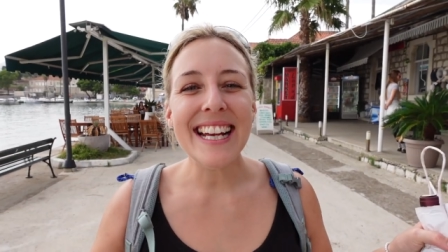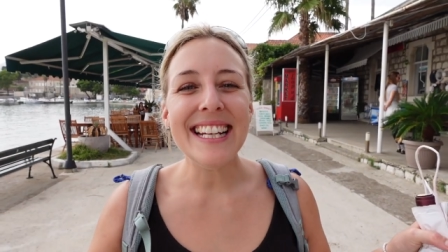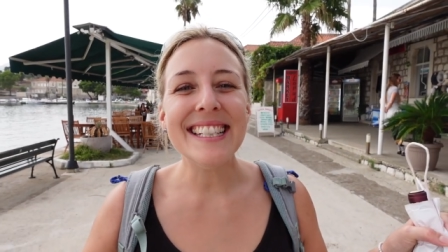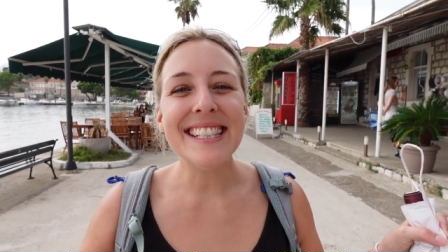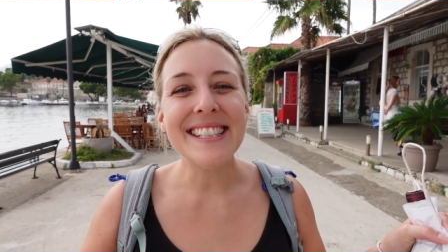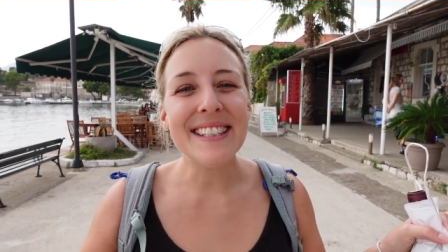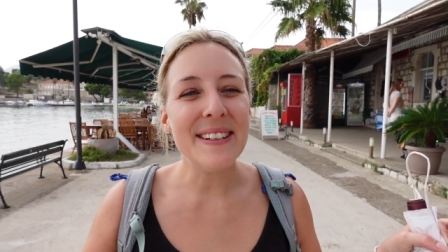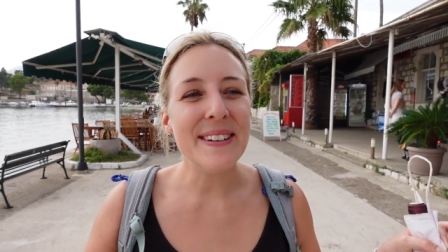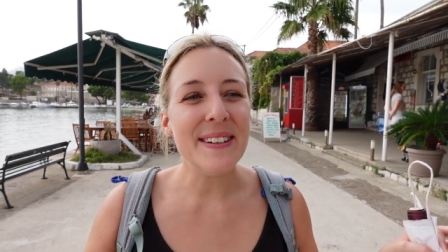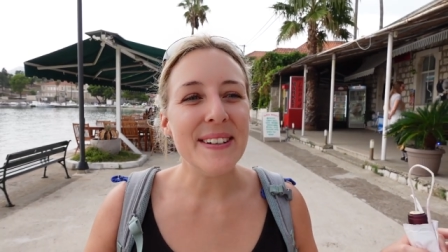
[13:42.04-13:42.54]

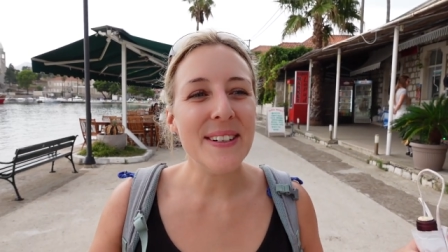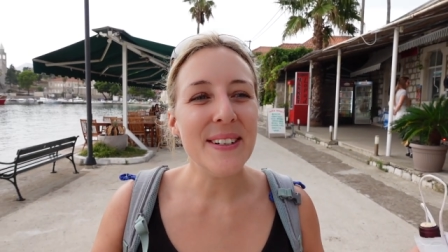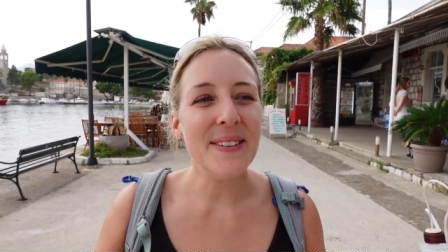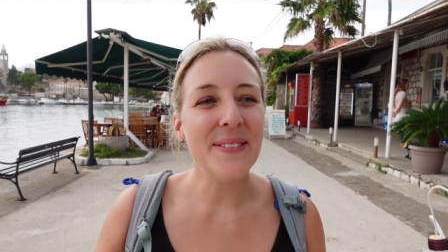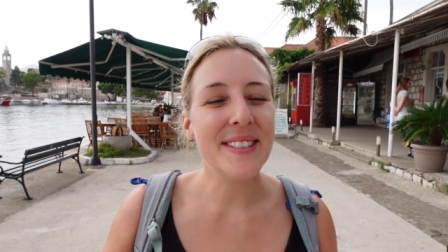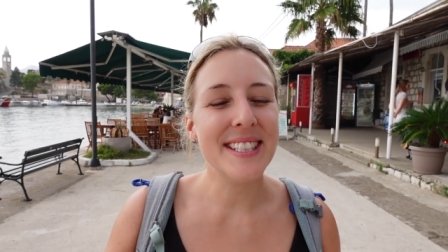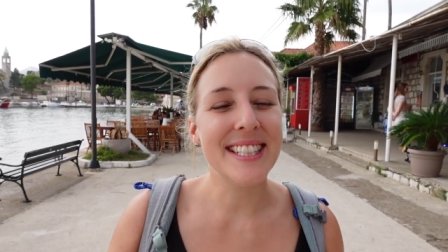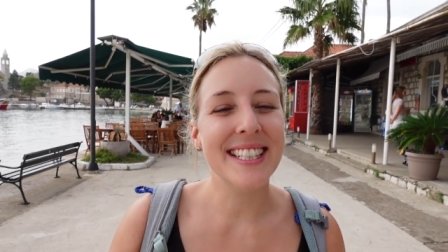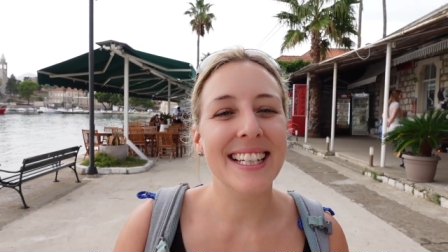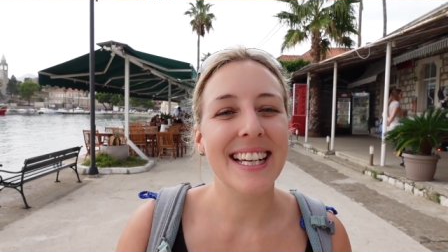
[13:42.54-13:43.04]

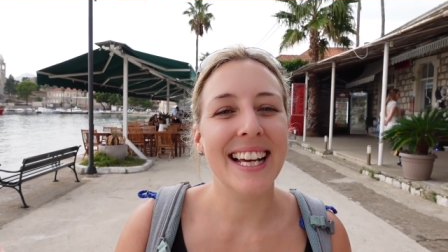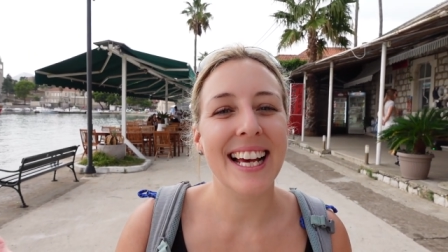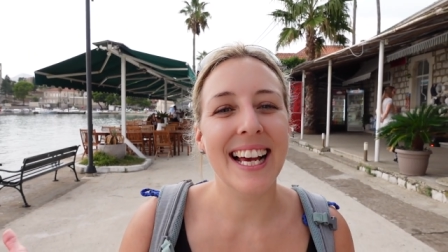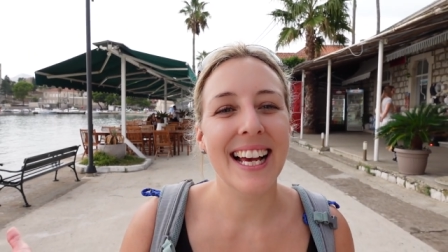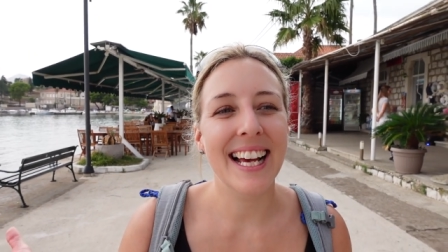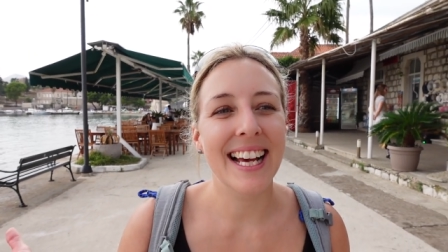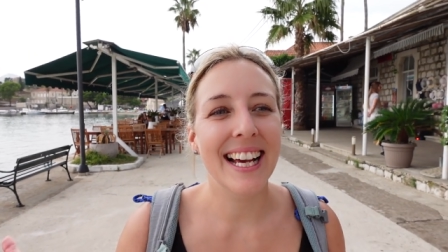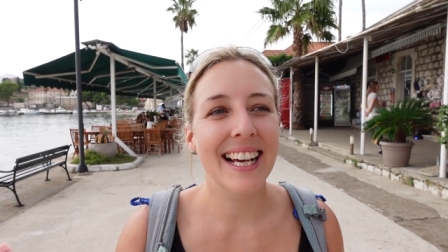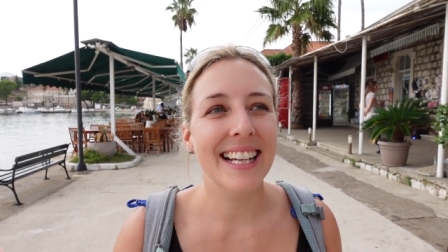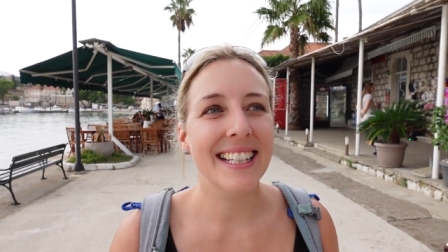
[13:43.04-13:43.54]
Stopped
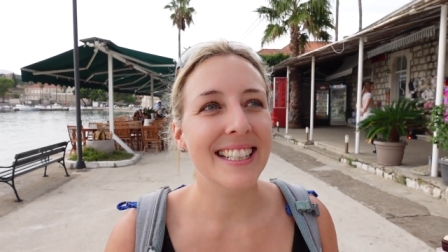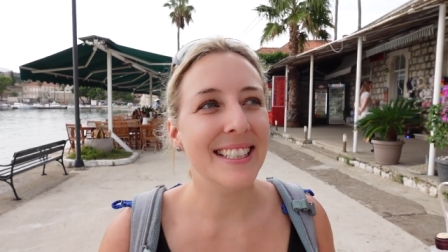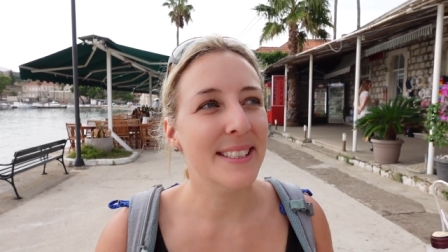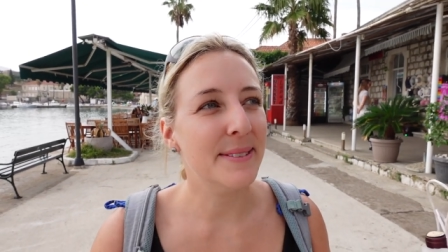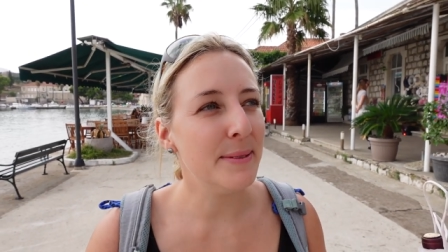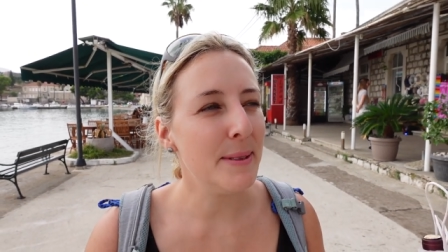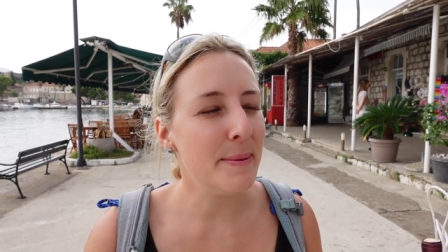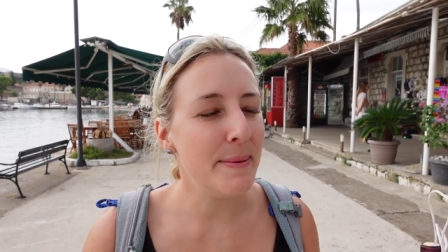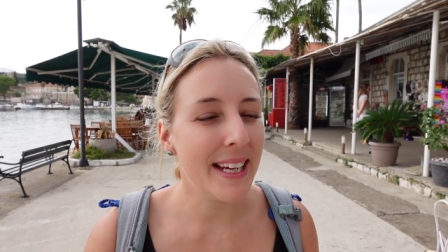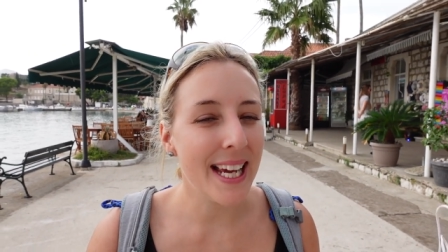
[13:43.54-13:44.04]
and it's
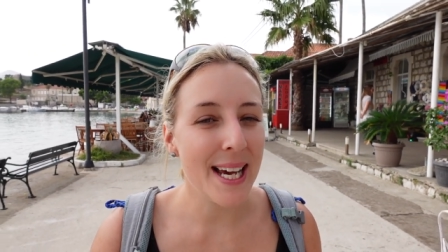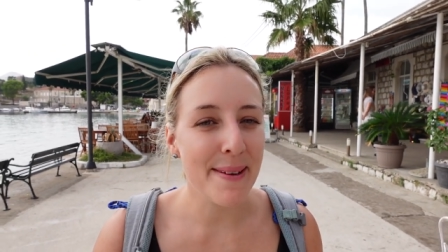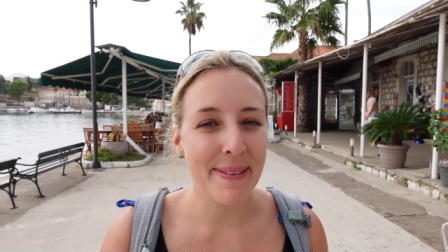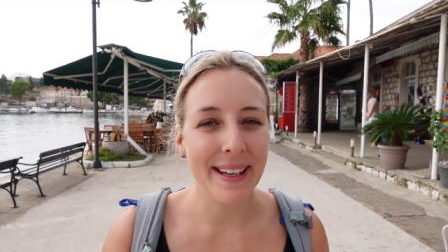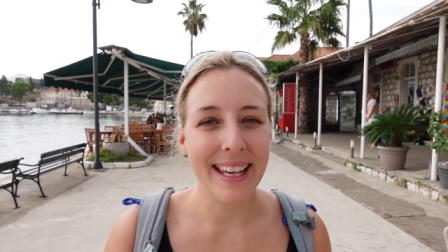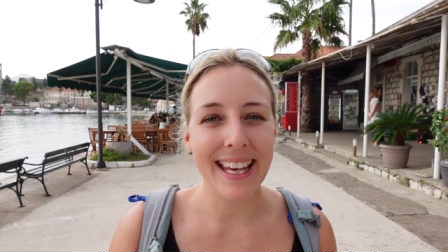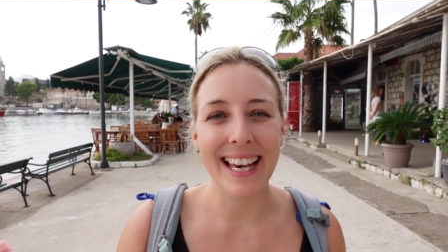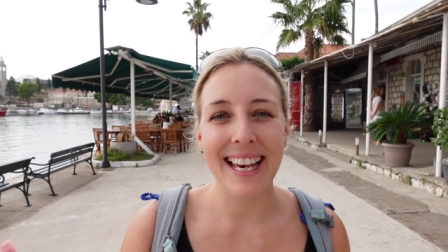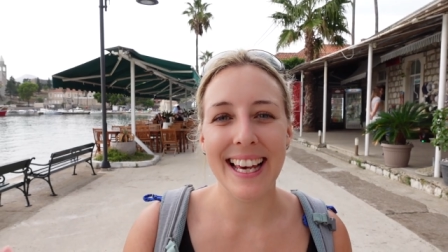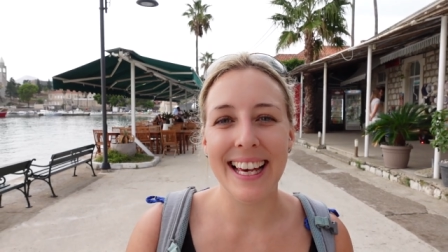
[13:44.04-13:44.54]
warming up
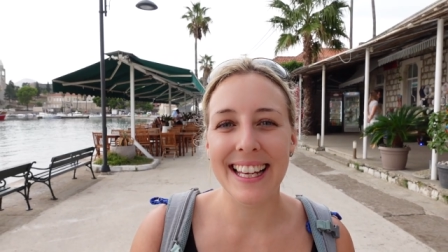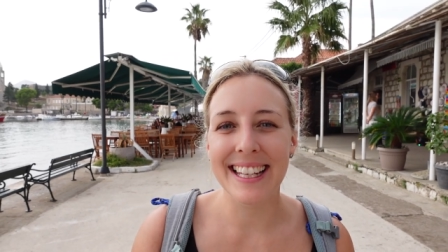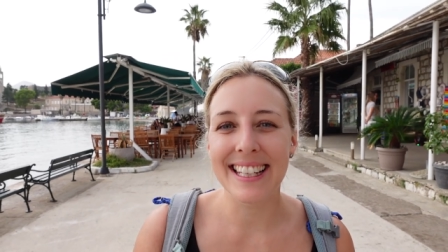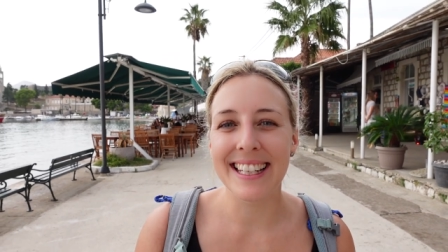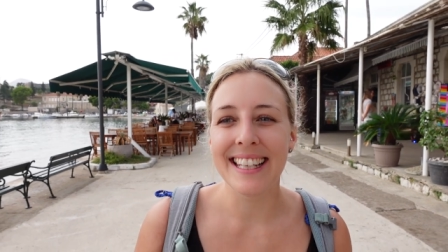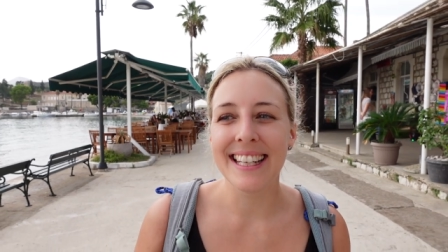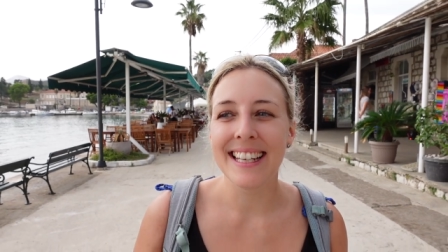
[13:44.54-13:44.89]
again.